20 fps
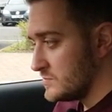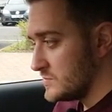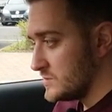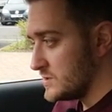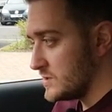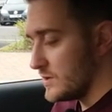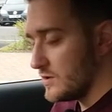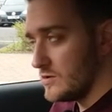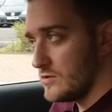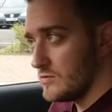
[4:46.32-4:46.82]

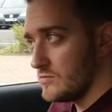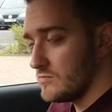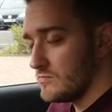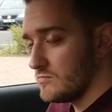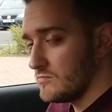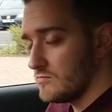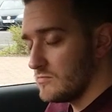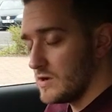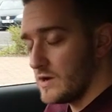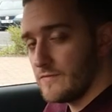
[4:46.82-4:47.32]
So
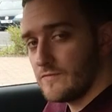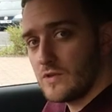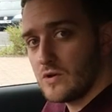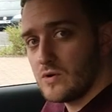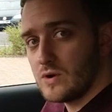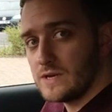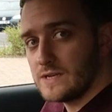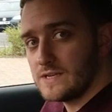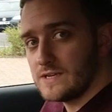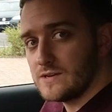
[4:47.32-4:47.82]
I have
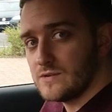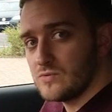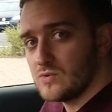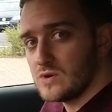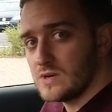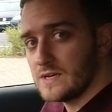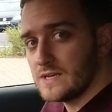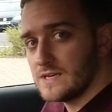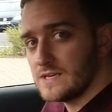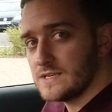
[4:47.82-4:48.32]
no idea
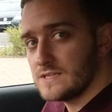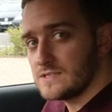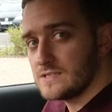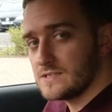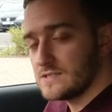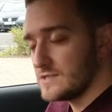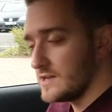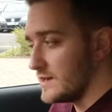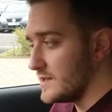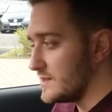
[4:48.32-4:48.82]
why it
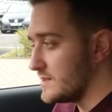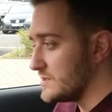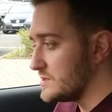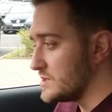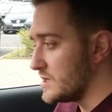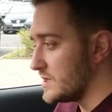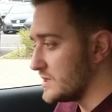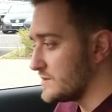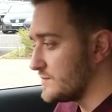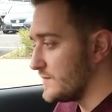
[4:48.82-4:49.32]
decided to
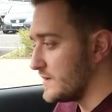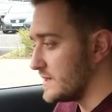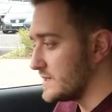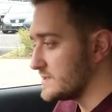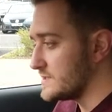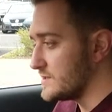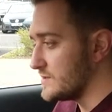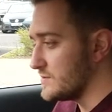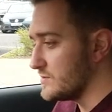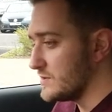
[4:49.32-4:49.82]
charge
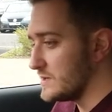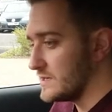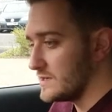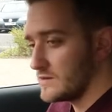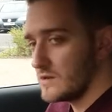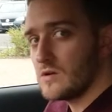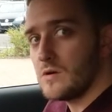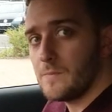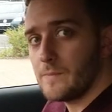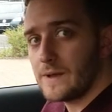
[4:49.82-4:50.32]
faster
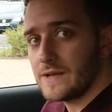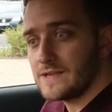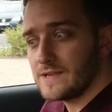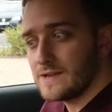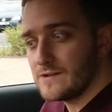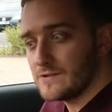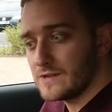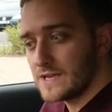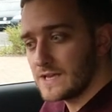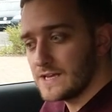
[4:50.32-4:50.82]
and gone back
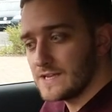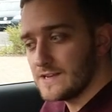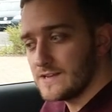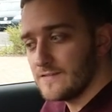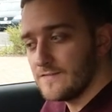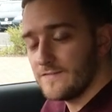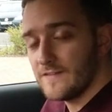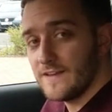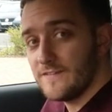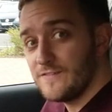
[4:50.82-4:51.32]
down again.
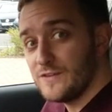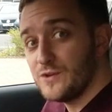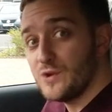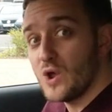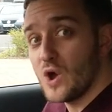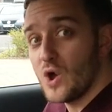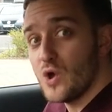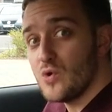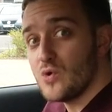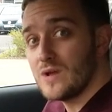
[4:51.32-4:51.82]
If you
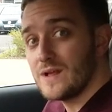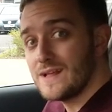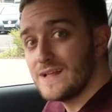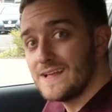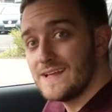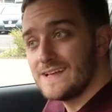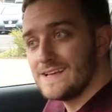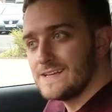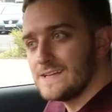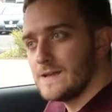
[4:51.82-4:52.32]
know,
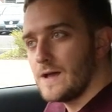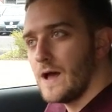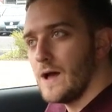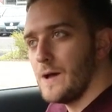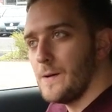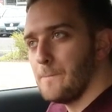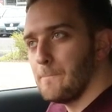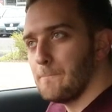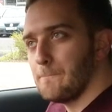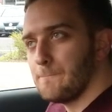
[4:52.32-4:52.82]

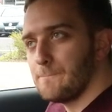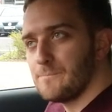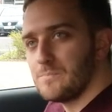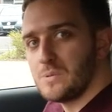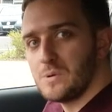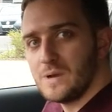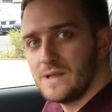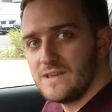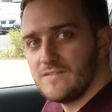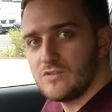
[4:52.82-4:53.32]

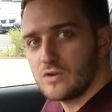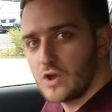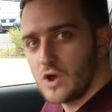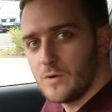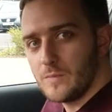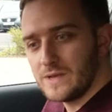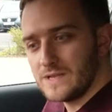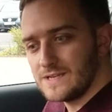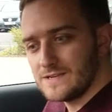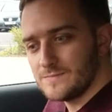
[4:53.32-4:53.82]
leave a
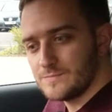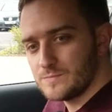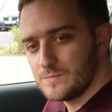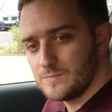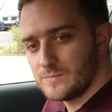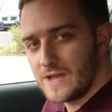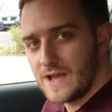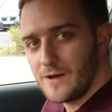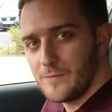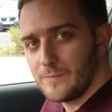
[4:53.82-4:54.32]
comment
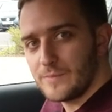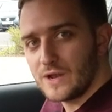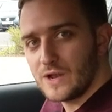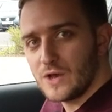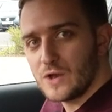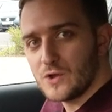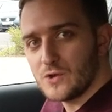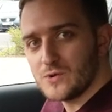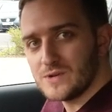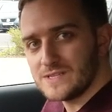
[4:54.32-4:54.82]
down
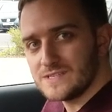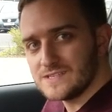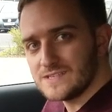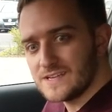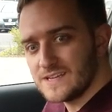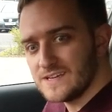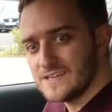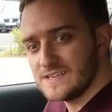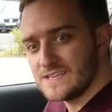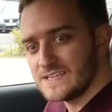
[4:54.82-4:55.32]
below
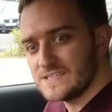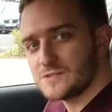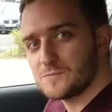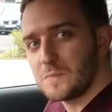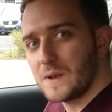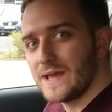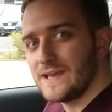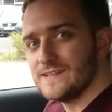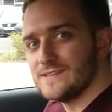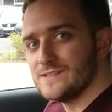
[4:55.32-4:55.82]
and
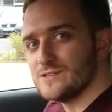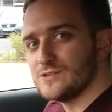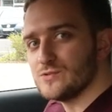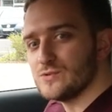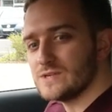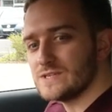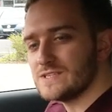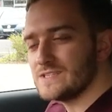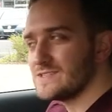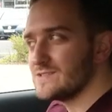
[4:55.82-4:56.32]
explain to
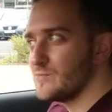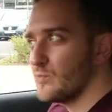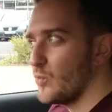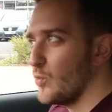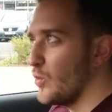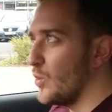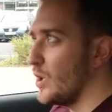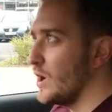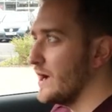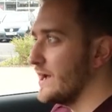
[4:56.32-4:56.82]
us
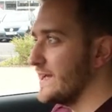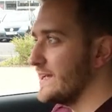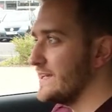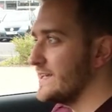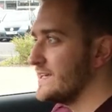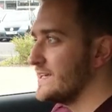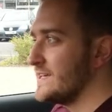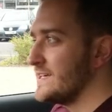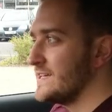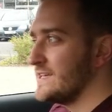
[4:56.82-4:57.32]

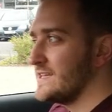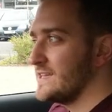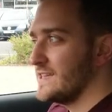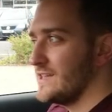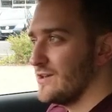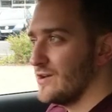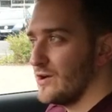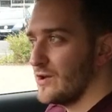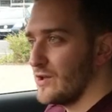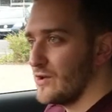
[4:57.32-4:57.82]
why
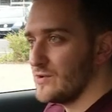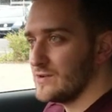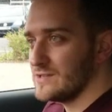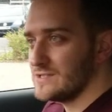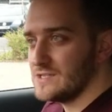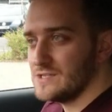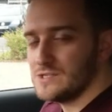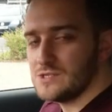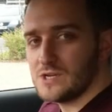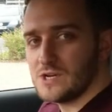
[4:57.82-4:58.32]
the
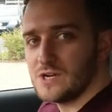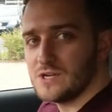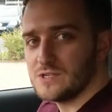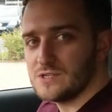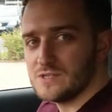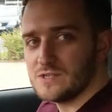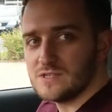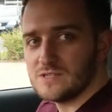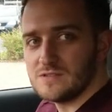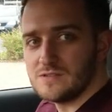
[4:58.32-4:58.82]
Ionity
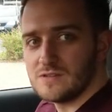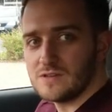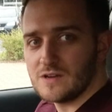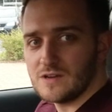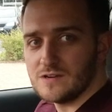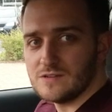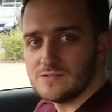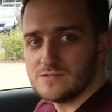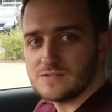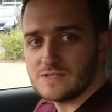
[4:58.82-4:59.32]
charger
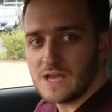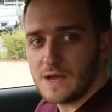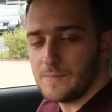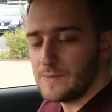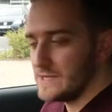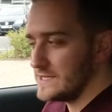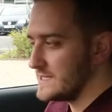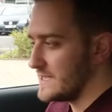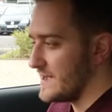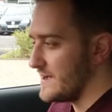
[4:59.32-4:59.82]
goes up
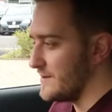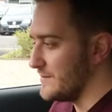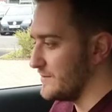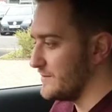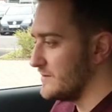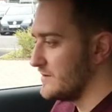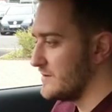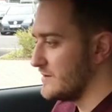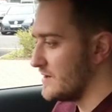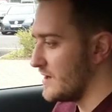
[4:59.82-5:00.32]
and
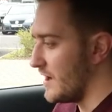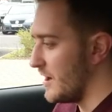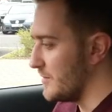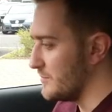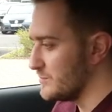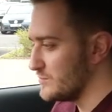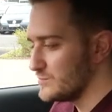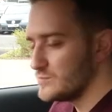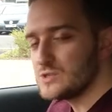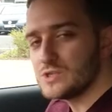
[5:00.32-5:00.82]
down
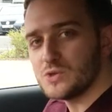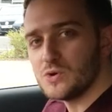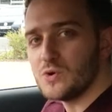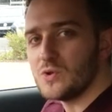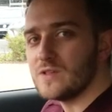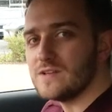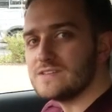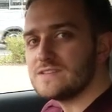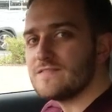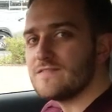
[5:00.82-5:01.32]
I'm
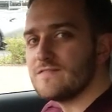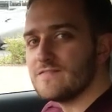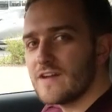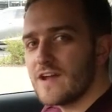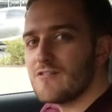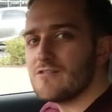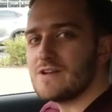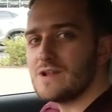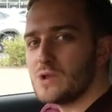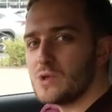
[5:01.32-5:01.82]
sure there's a
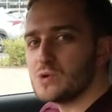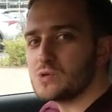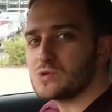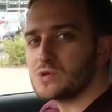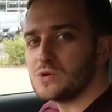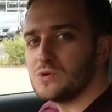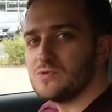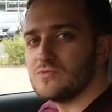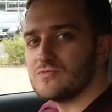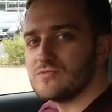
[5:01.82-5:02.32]
very
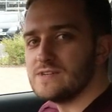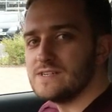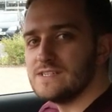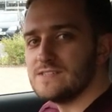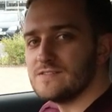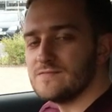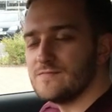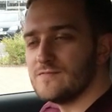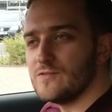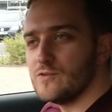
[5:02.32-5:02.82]
logical
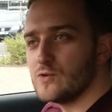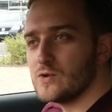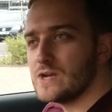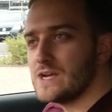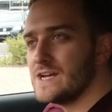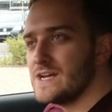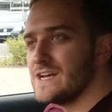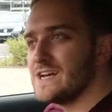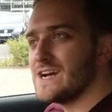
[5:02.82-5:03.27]
reason for it.